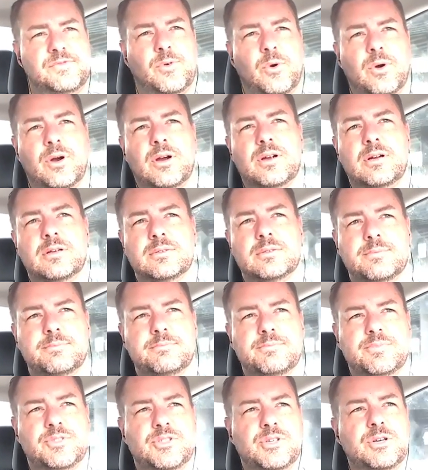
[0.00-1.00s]
for
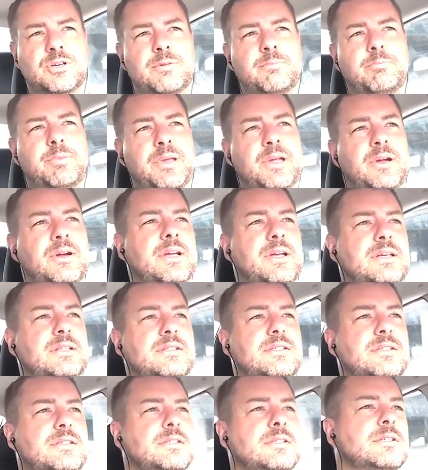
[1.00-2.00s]
certain
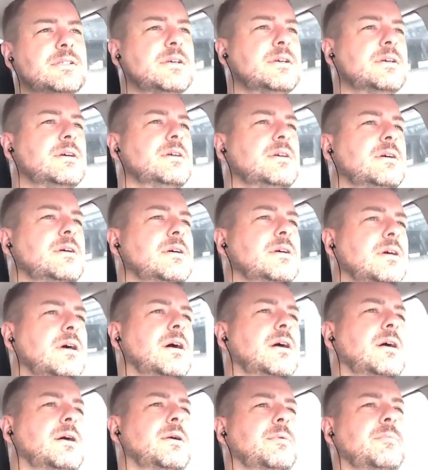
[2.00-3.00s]
periods.
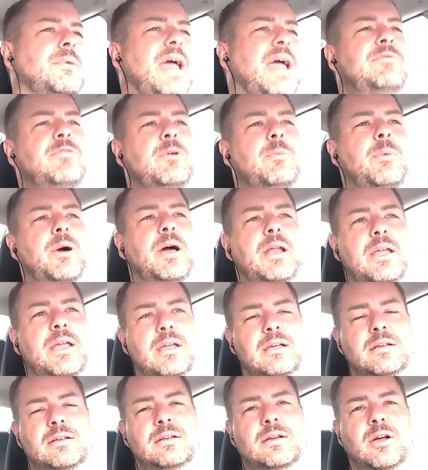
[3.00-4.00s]

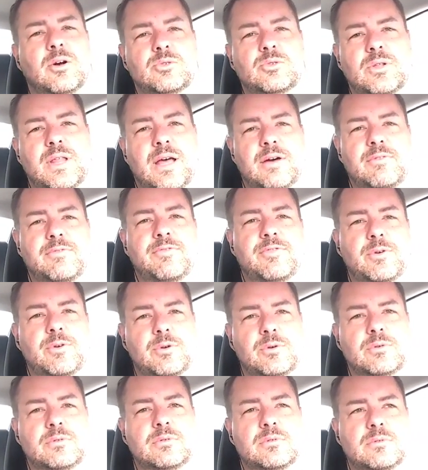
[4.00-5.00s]
Everybody goes without
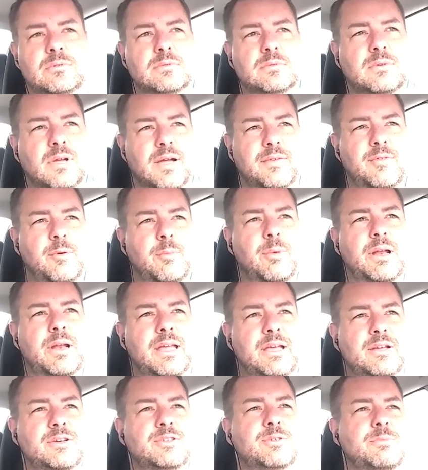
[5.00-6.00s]
food.
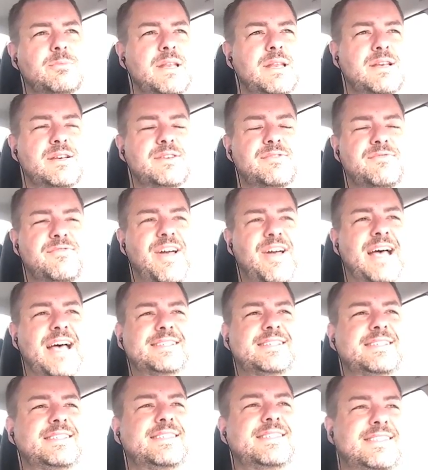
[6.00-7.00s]
Everybody intermittent
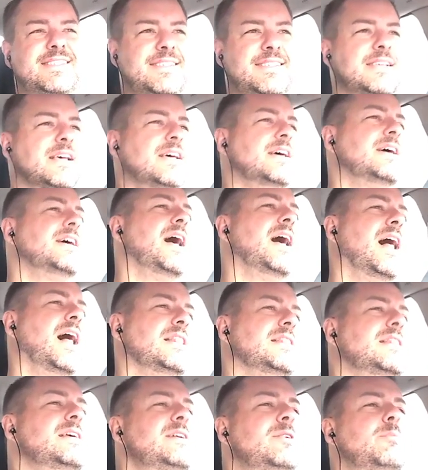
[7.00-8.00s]
fasts
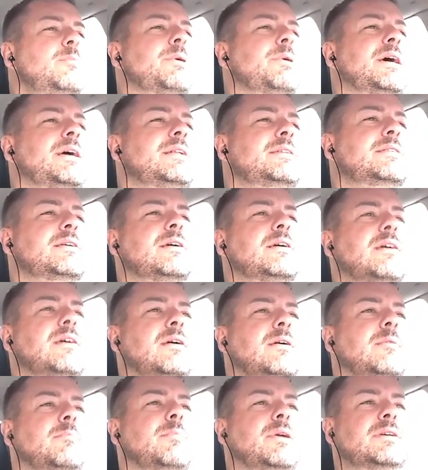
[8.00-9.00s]
a little bit,
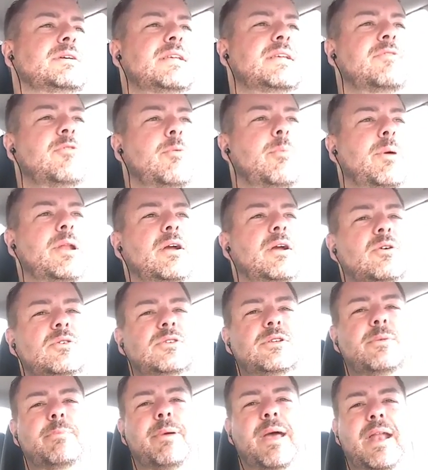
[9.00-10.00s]
because everybody
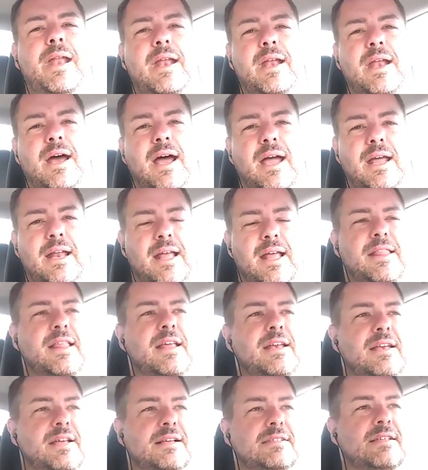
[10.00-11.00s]
goes to bed at night and
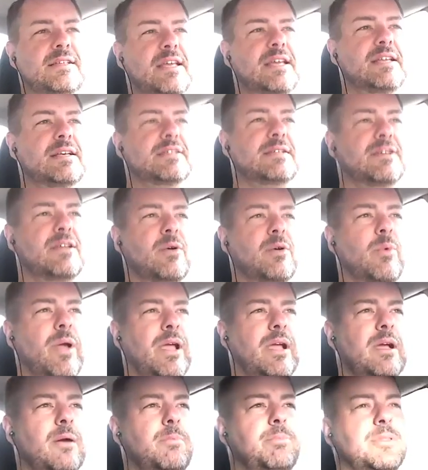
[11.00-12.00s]
then doesn't eat until they
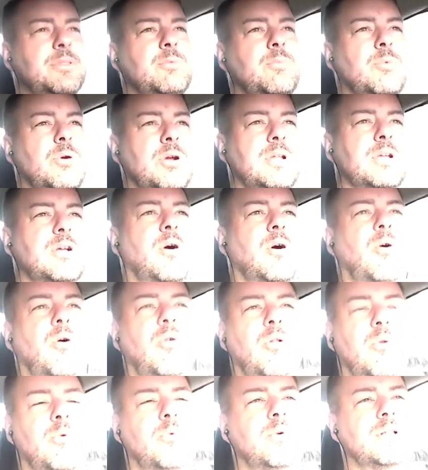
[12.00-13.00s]
wake up in the morning. You go
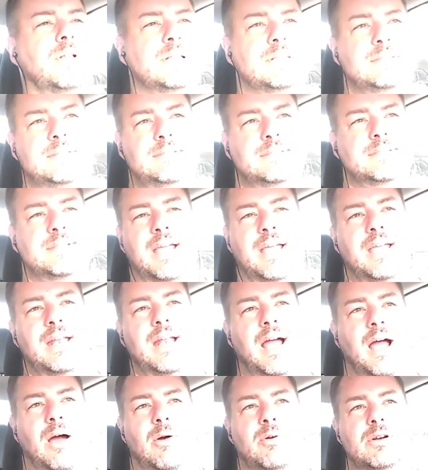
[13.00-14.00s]
whole
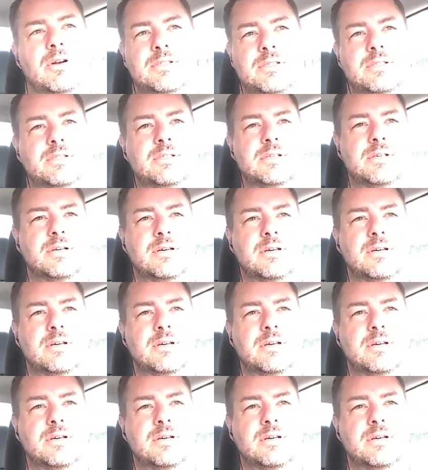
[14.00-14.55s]
8 hours